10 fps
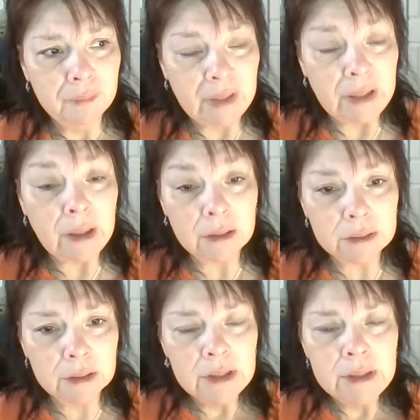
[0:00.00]
my
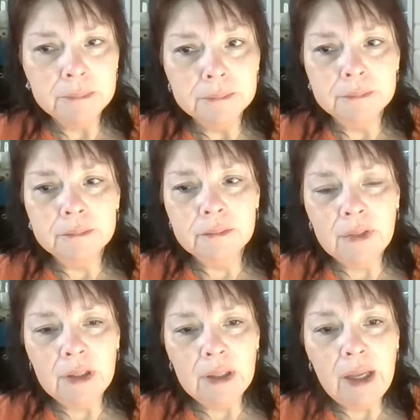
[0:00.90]
doctor,
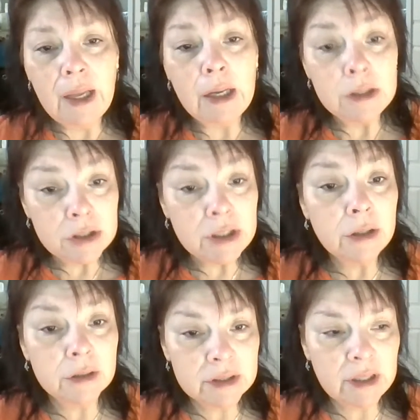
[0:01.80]
and she
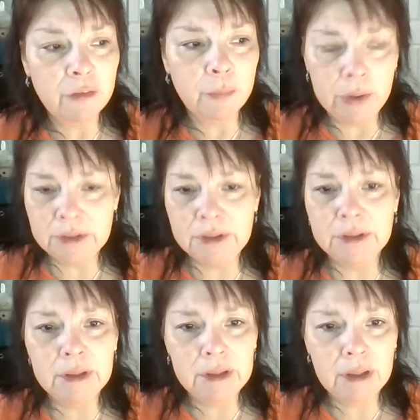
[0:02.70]
herself
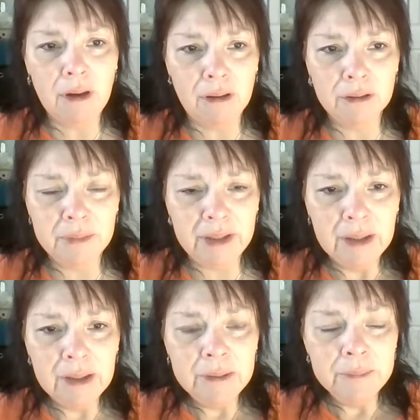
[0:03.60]
personally called me.
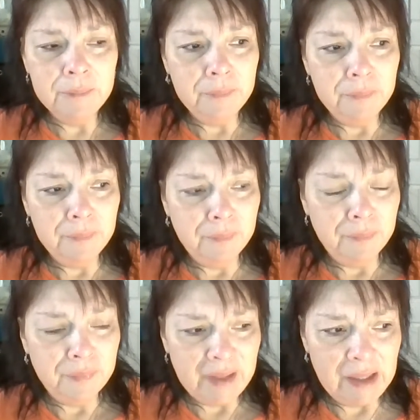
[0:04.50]

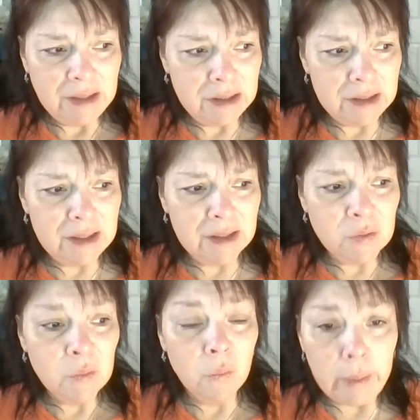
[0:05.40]
And she
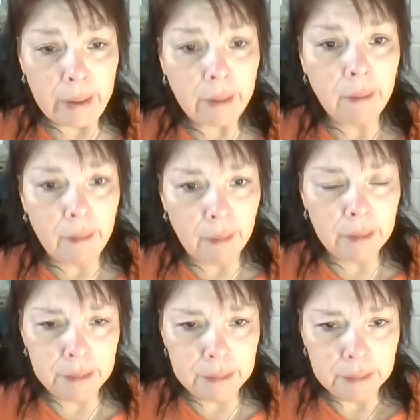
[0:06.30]
says, "Where are
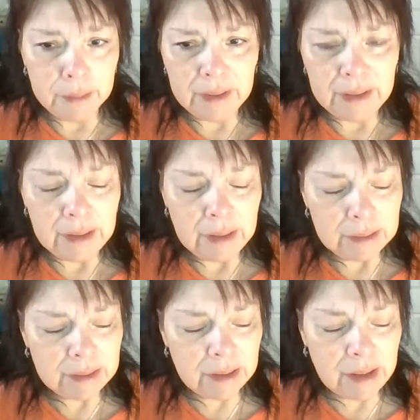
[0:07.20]
you?" I
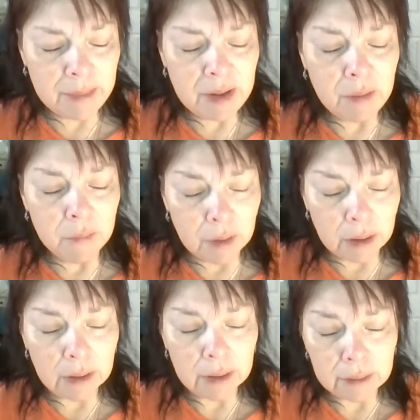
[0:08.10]
said, "I'm at
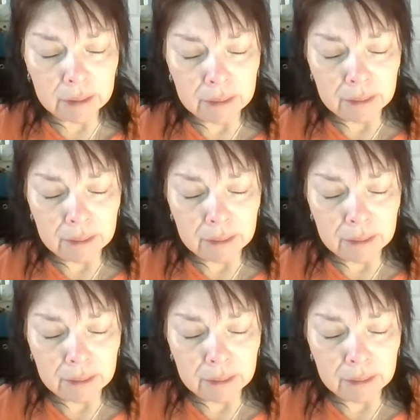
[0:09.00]
work."